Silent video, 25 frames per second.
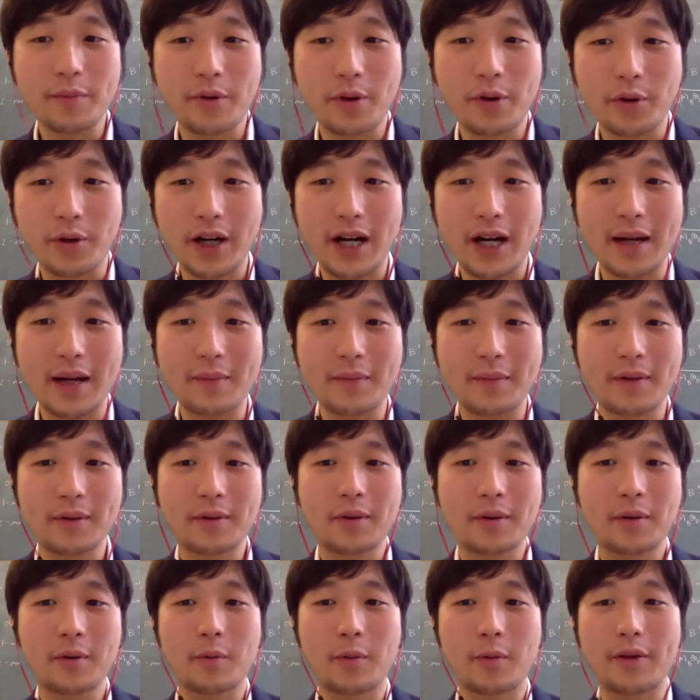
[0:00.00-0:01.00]
program
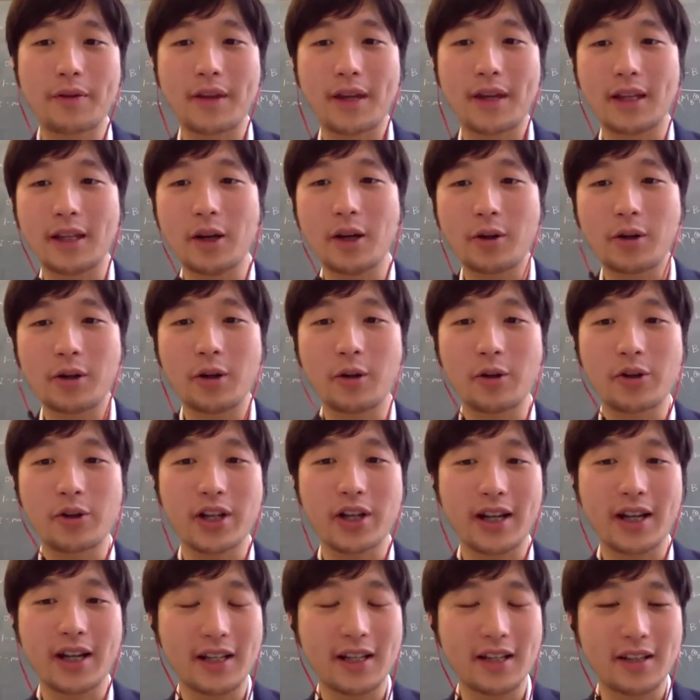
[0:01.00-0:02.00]
with a local
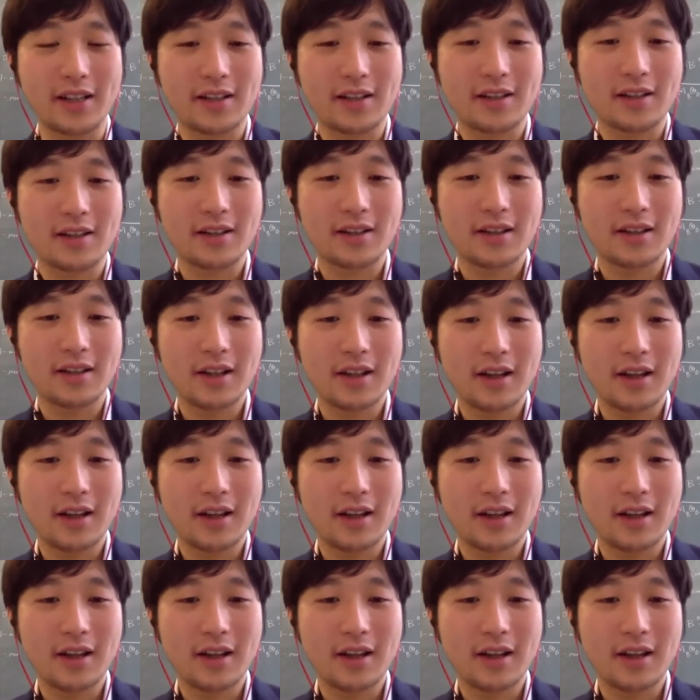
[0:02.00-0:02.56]
Chinese